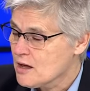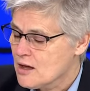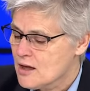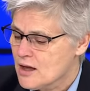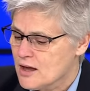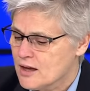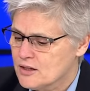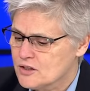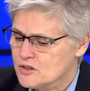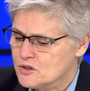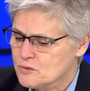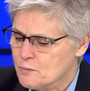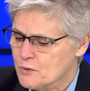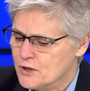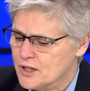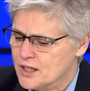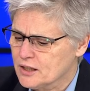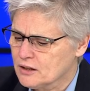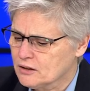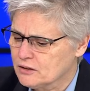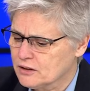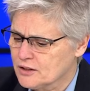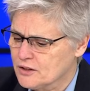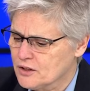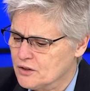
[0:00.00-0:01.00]
And it's pretty
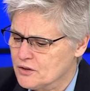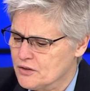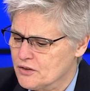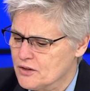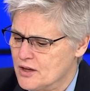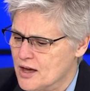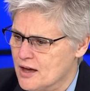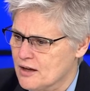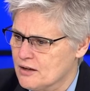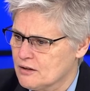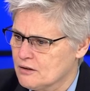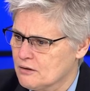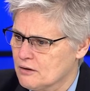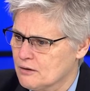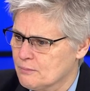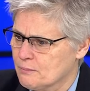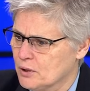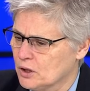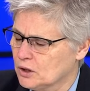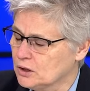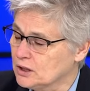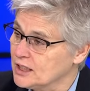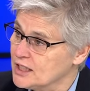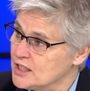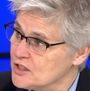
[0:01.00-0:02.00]
clear that
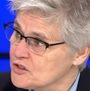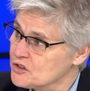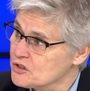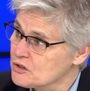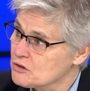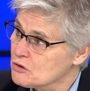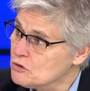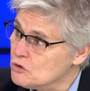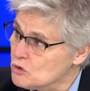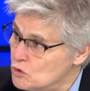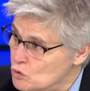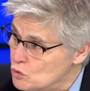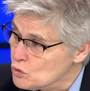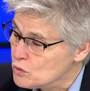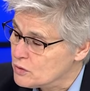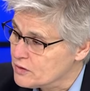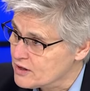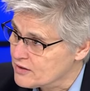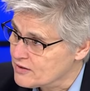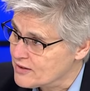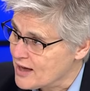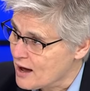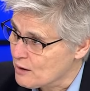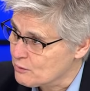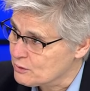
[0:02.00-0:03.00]
police knew
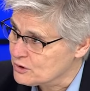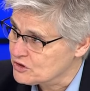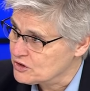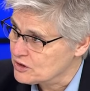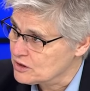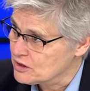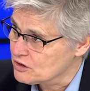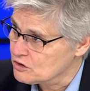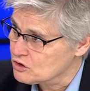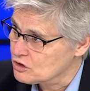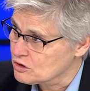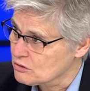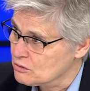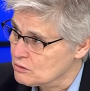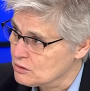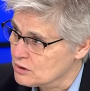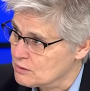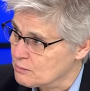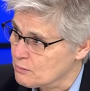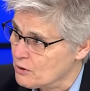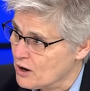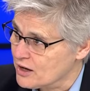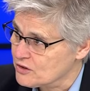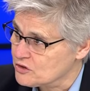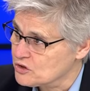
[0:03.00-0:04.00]
that that was an issue, and the
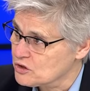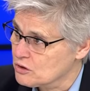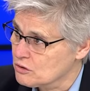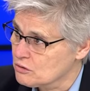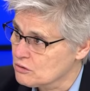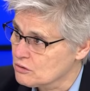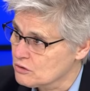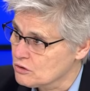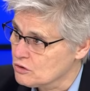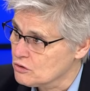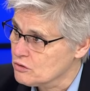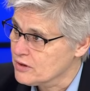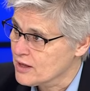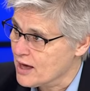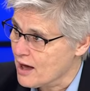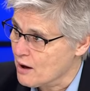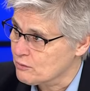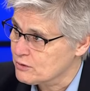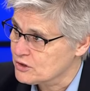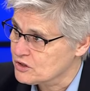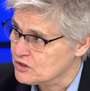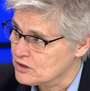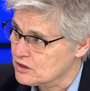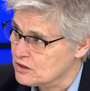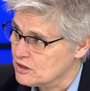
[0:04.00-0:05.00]
prosecutor knew that
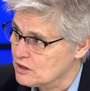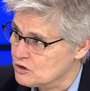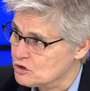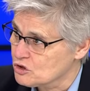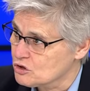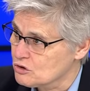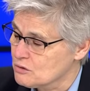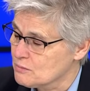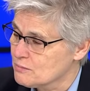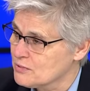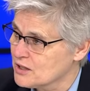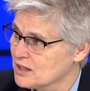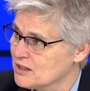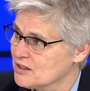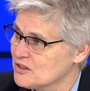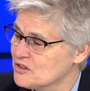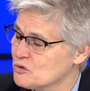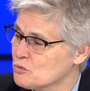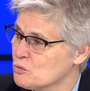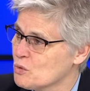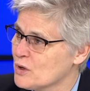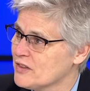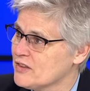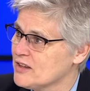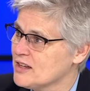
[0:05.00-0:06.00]
was an issue, because
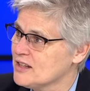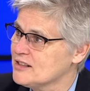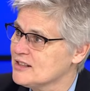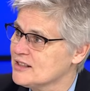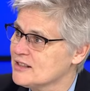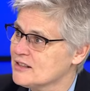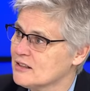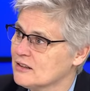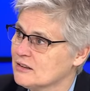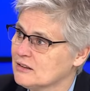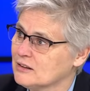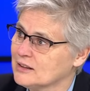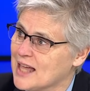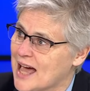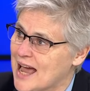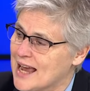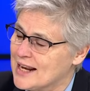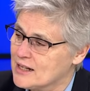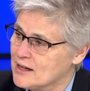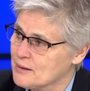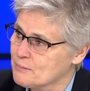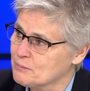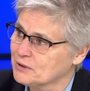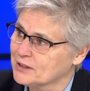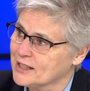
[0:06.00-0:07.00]
when they did a
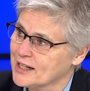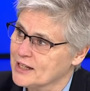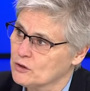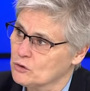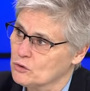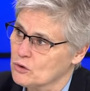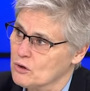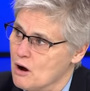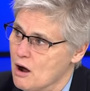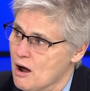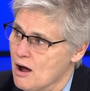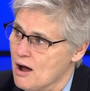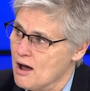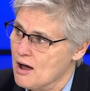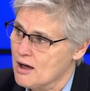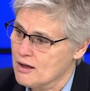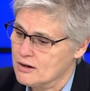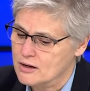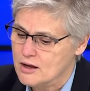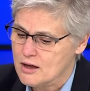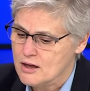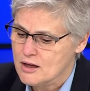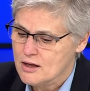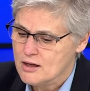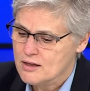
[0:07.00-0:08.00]
lineup later
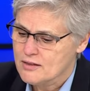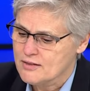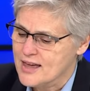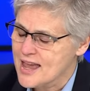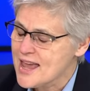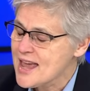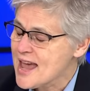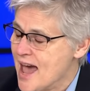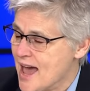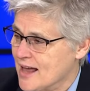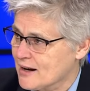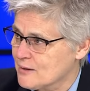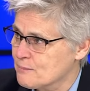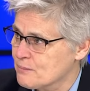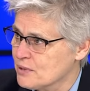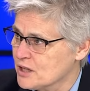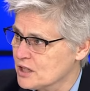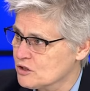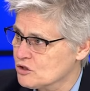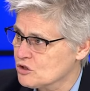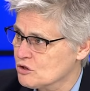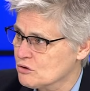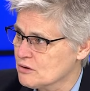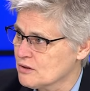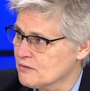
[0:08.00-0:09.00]
on, they had a
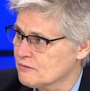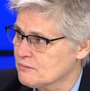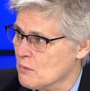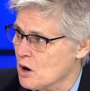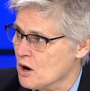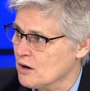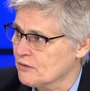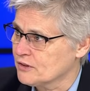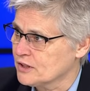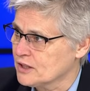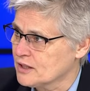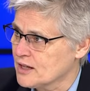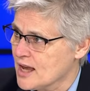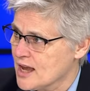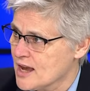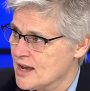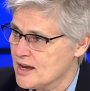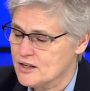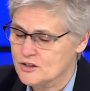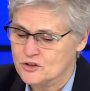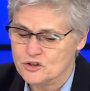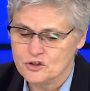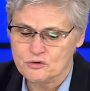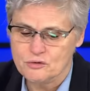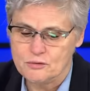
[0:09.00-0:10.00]
picture of Marvin
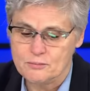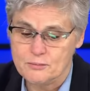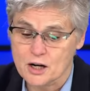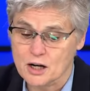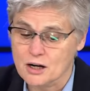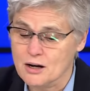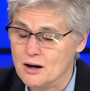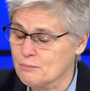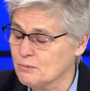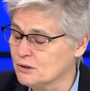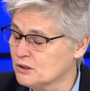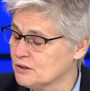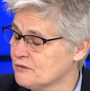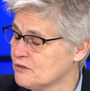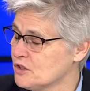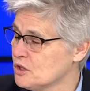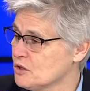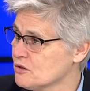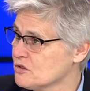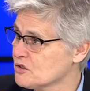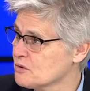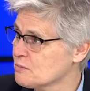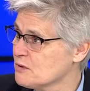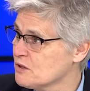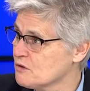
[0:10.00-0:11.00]
Haynes from a couple of
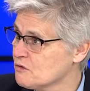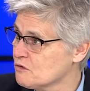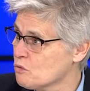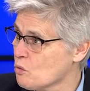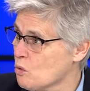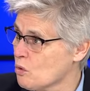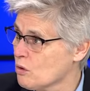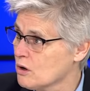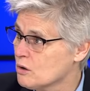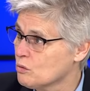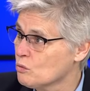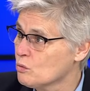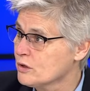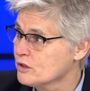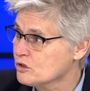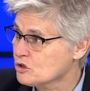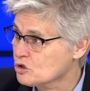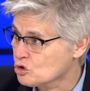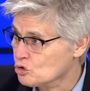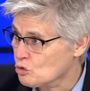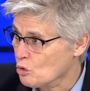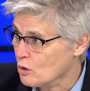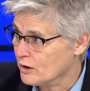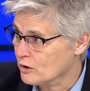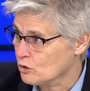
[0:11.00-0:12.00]
years before with
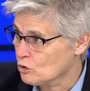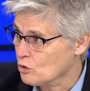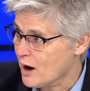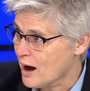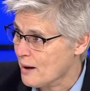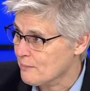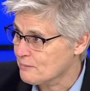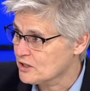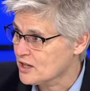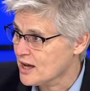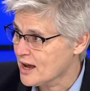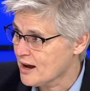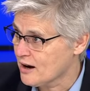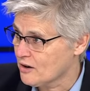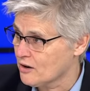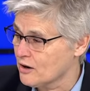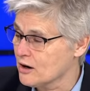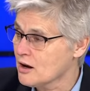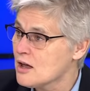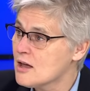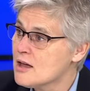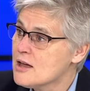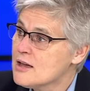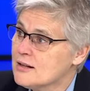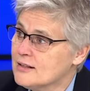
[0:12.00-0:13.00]
short cropped hair,
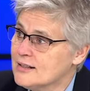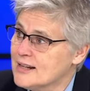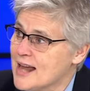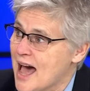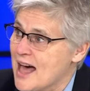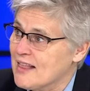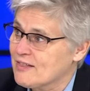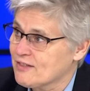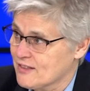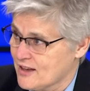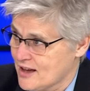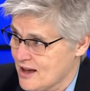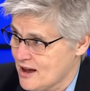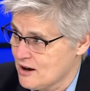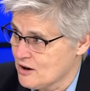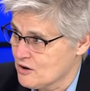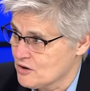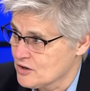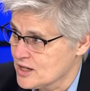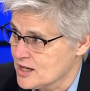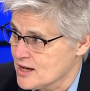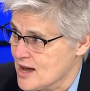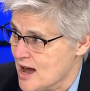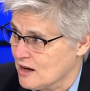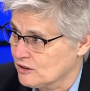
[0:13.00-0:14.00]
not the hair
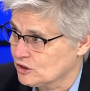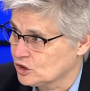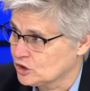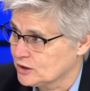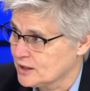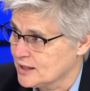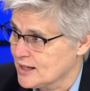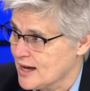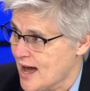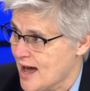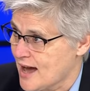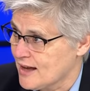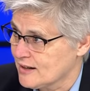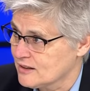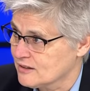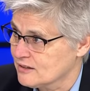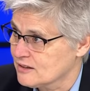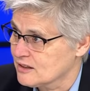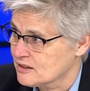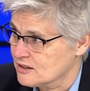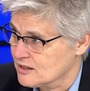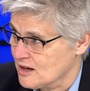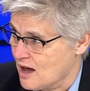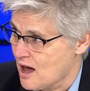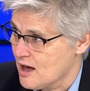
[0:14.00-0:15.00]
he actually had at the
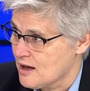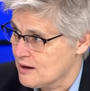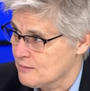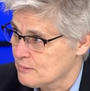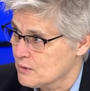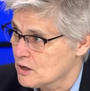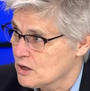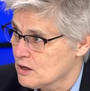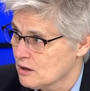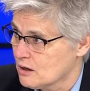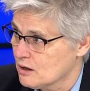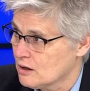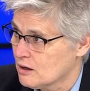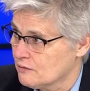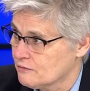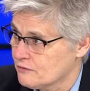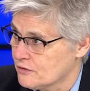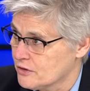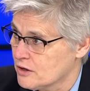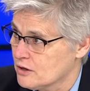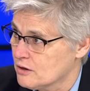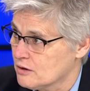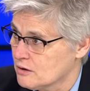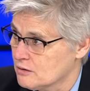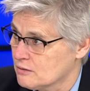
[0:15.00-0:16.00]
time of
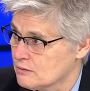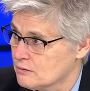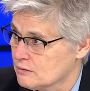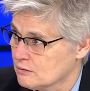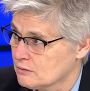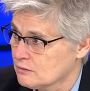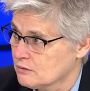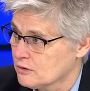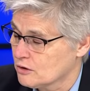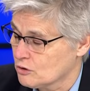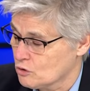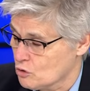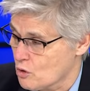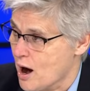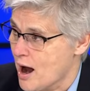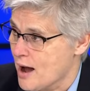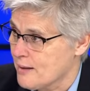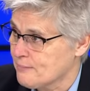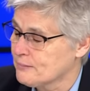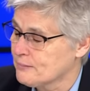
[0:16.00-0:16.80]
the, the crime.